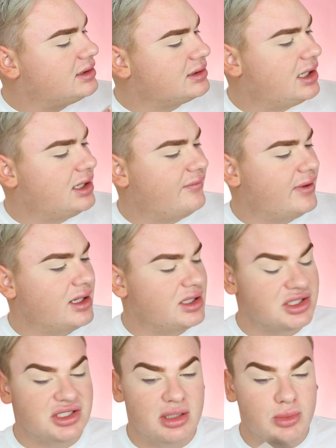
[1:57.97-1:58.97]
It's kind of like a
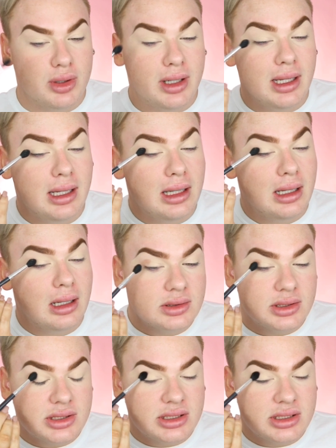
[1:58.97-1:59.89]
shimmery sort of